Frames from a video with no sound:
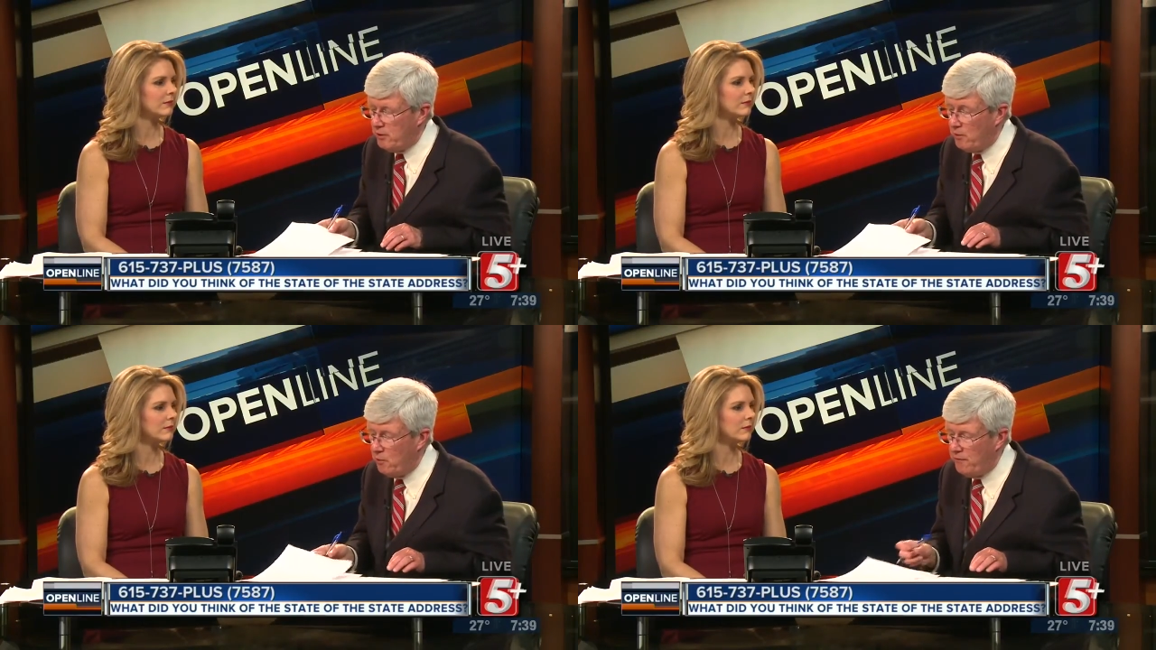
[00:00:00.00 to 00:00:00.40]

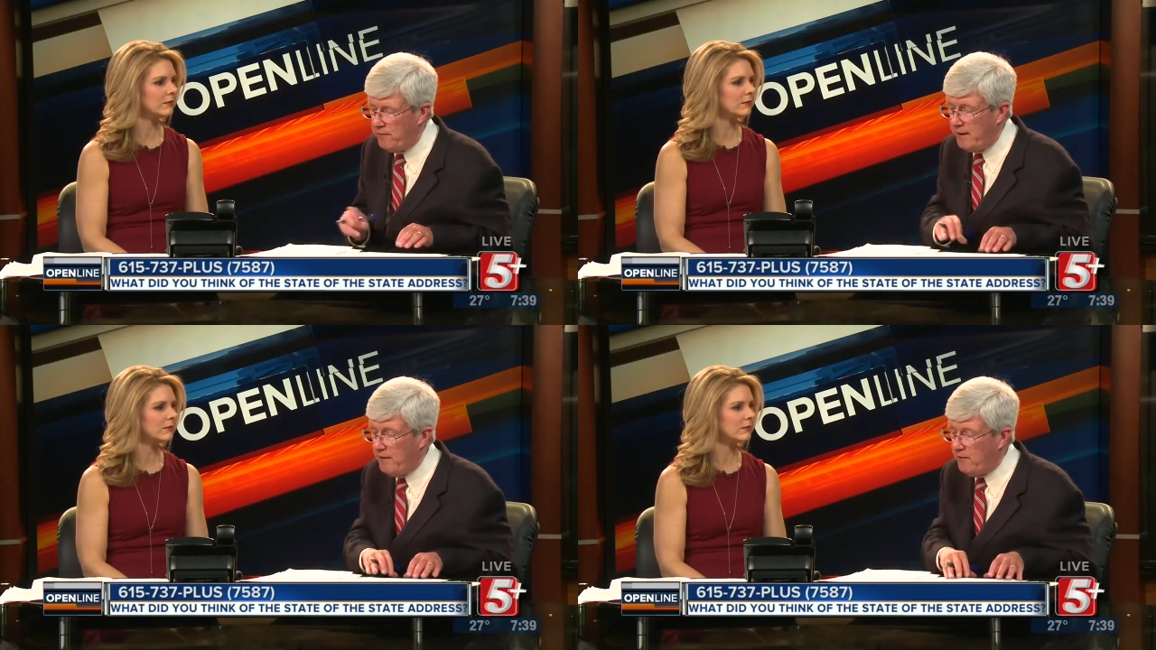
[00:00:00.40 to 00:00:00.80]
Speaker 1: there that were
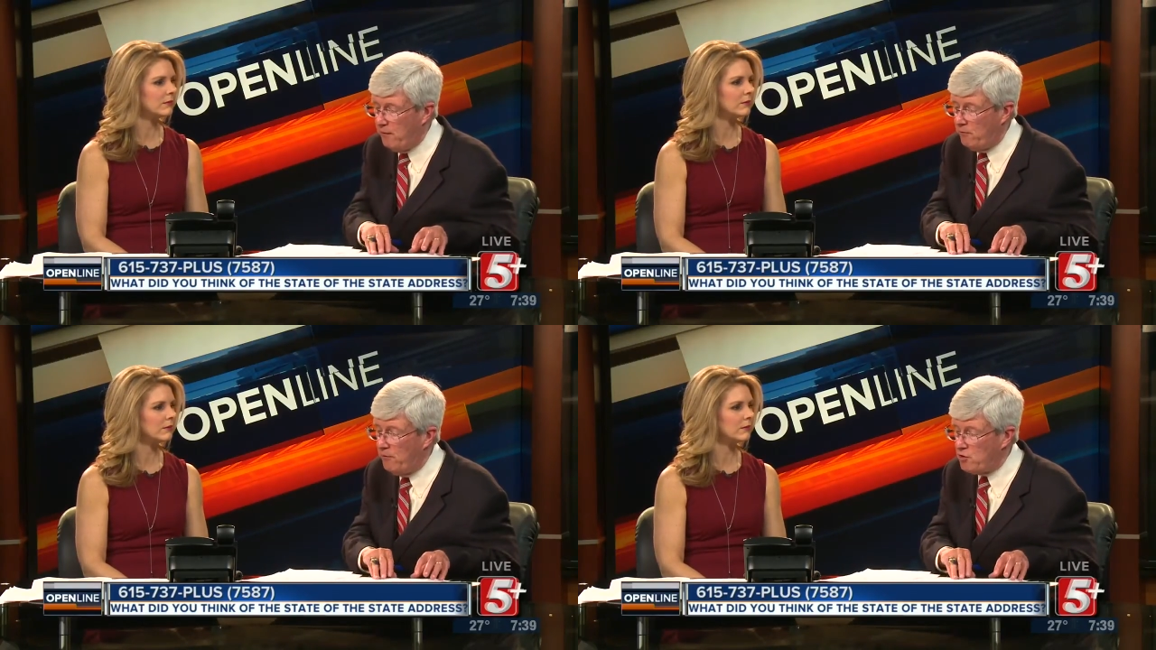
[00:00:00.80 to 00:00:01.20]
that he
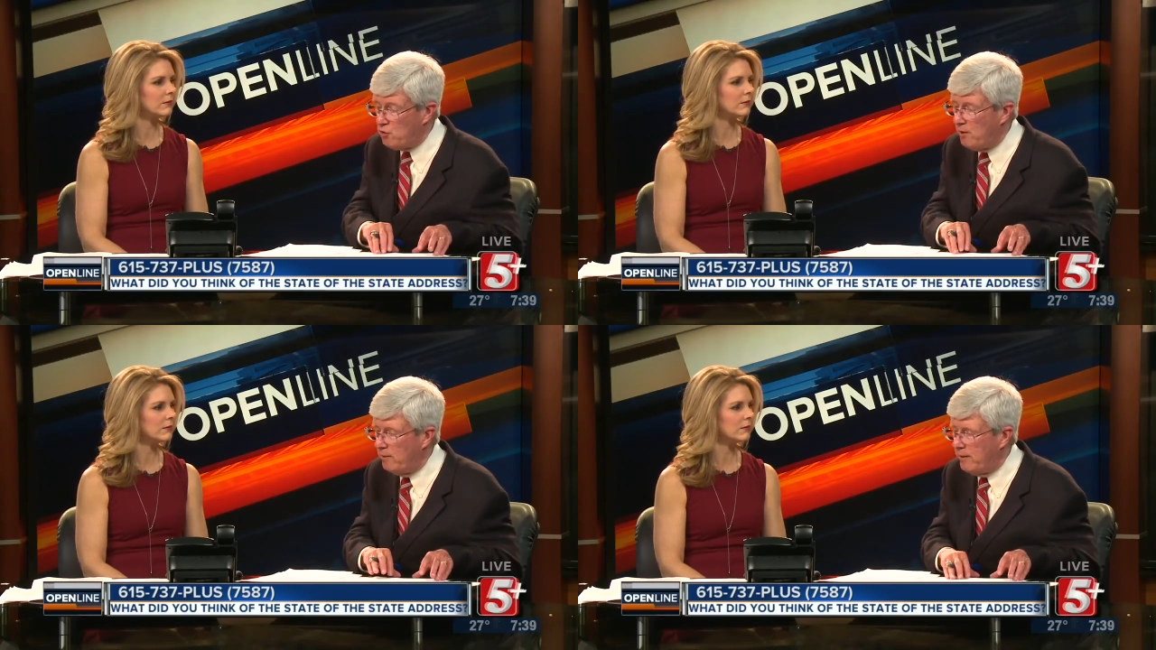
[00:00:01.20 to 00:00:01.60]
found were very
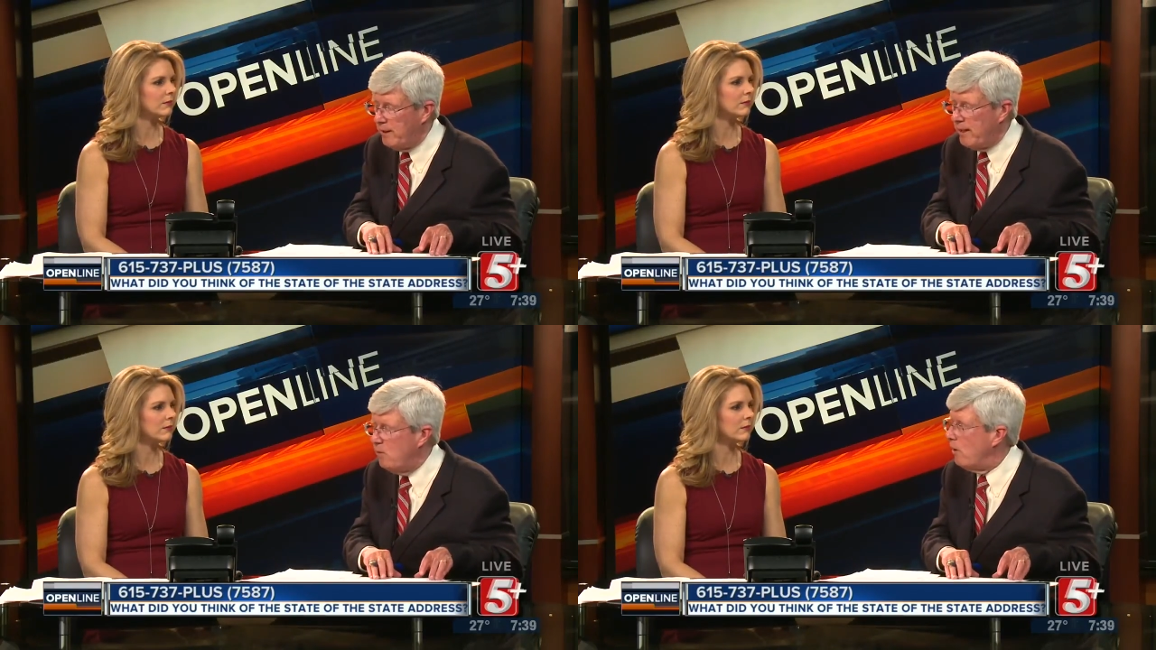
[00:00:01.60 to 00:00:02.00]

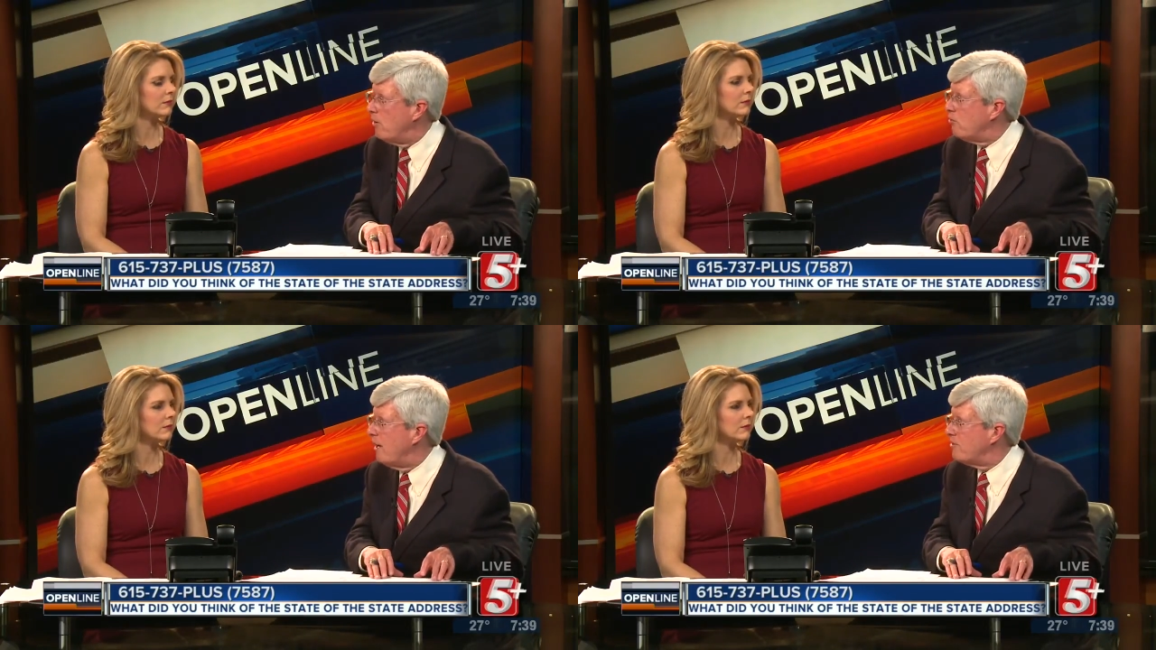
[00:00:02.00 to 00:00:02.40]
troubling, and he
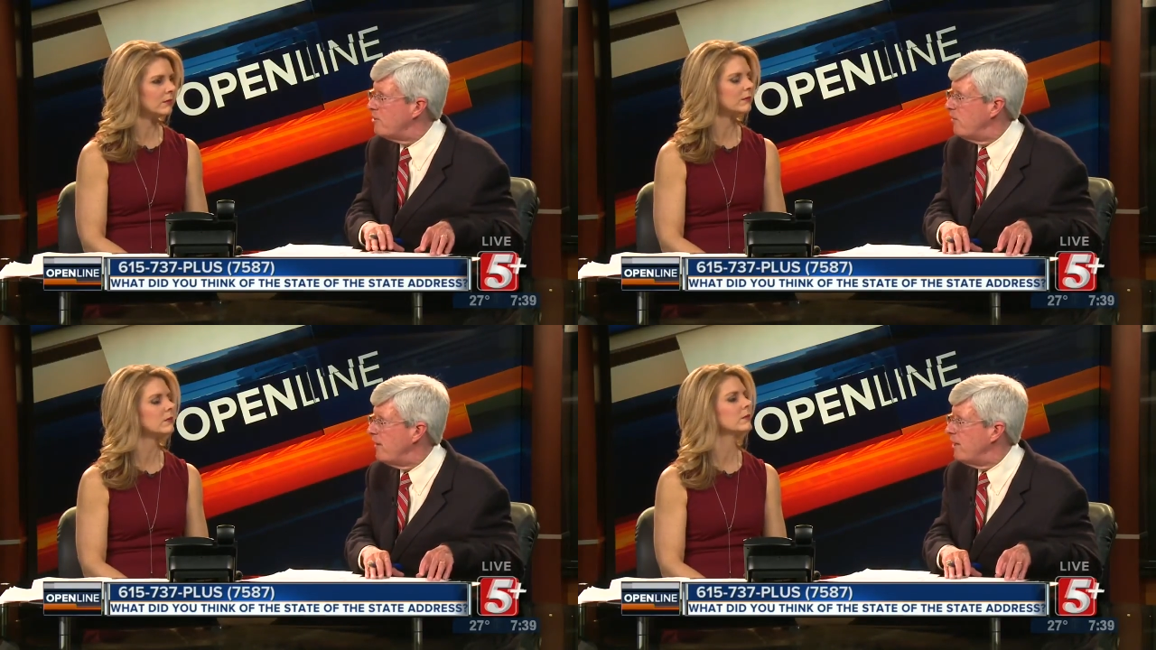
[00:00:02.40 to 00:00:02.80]
wanted to try to
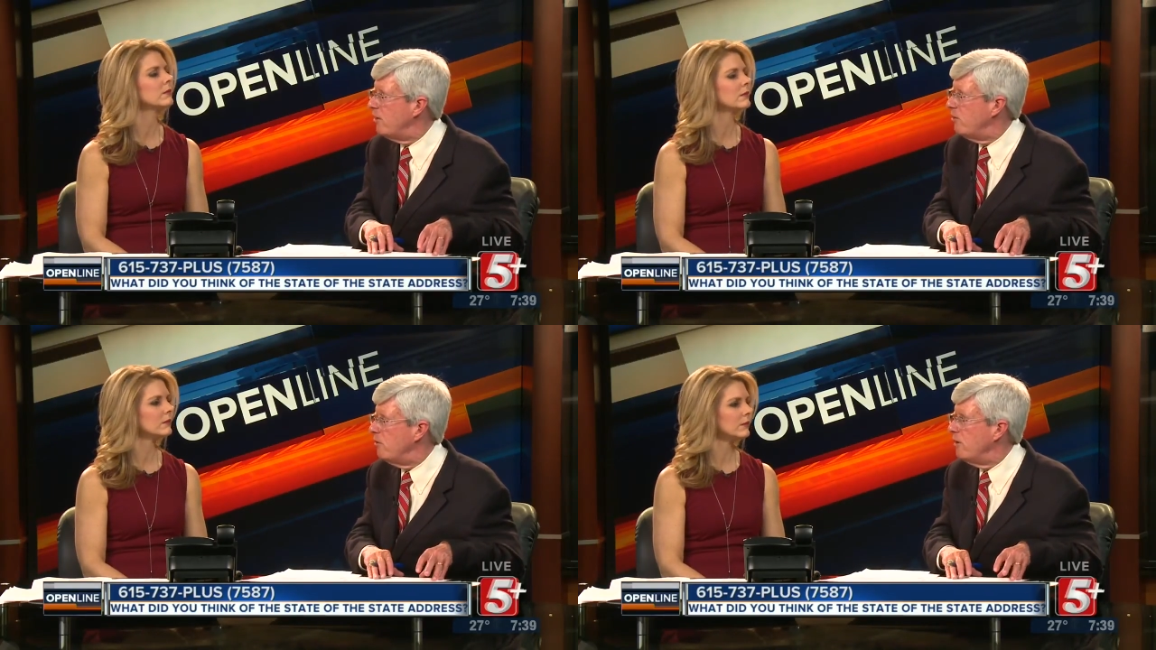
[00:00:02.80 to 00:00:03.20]
see what he
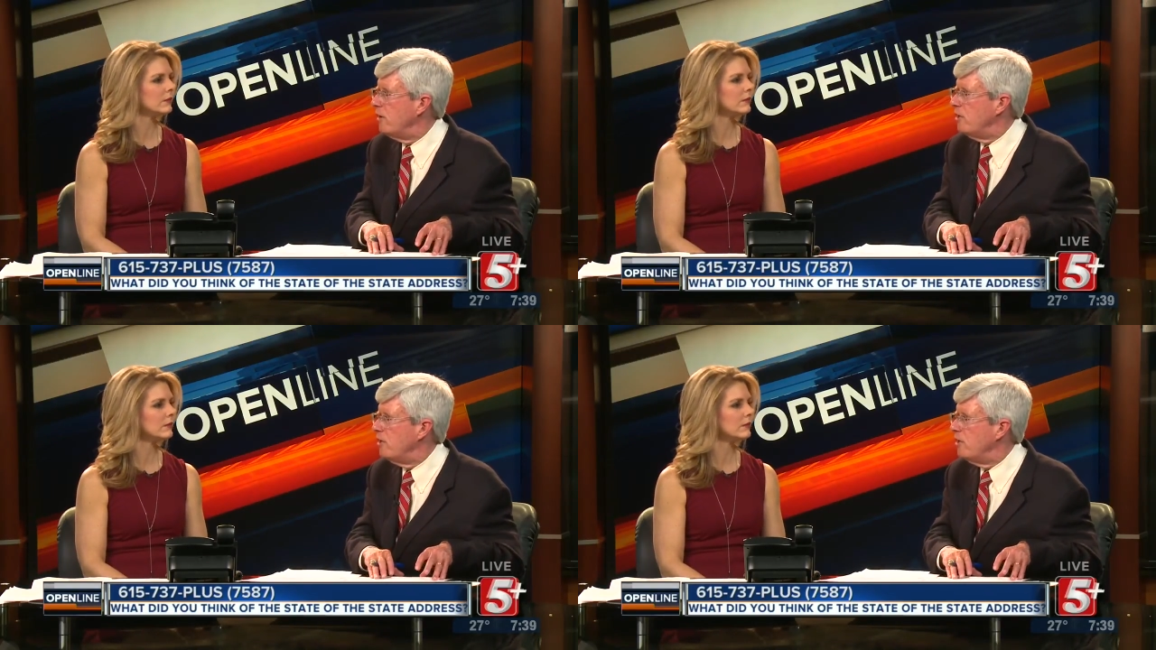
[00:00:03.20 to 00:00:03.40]
could do,